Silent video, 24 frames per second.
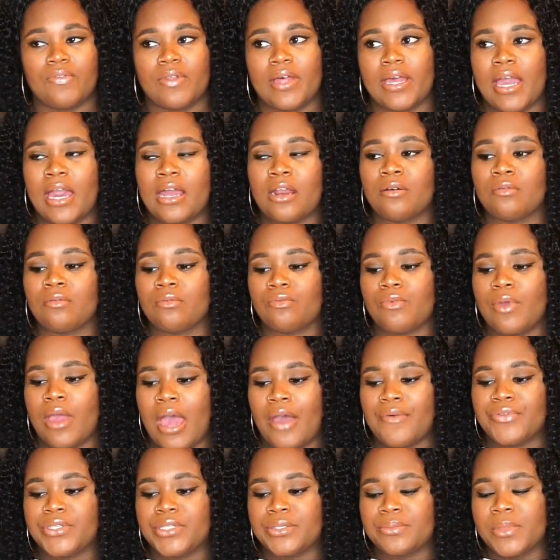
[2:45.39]
Like I don't
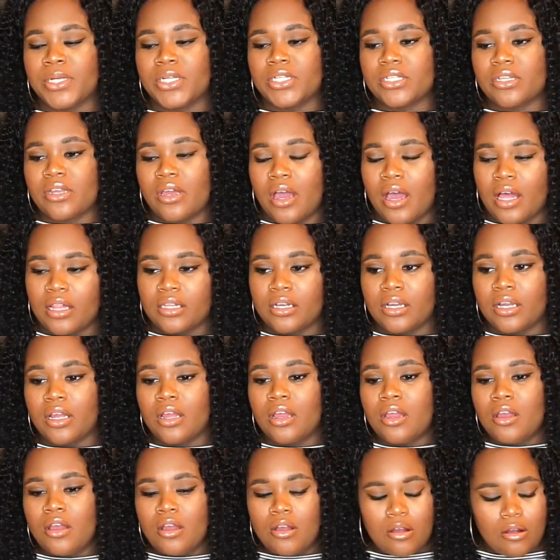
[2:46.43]
have too much color
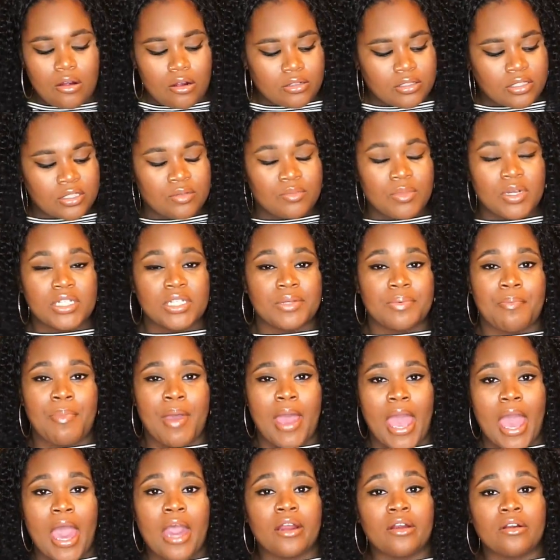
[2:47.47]
or too much
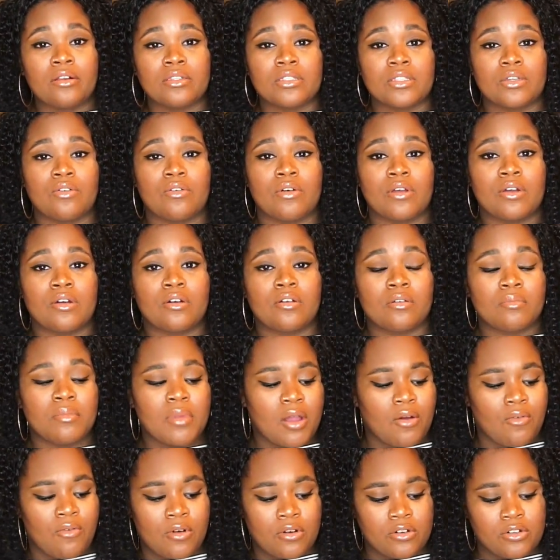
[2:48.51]
patterns going on in
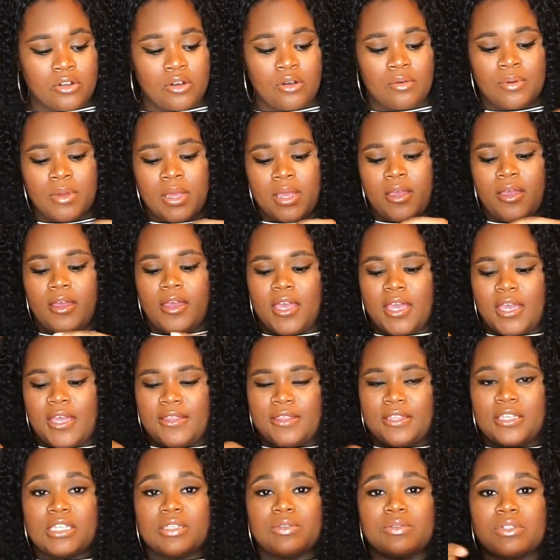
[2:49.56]
my wardrobe
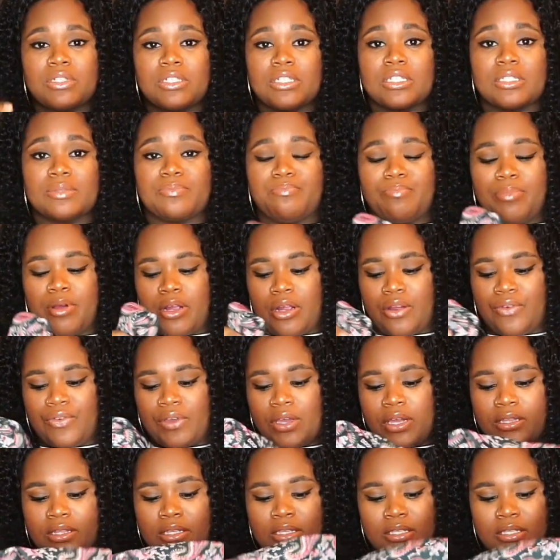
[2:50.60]
and this was just perfect.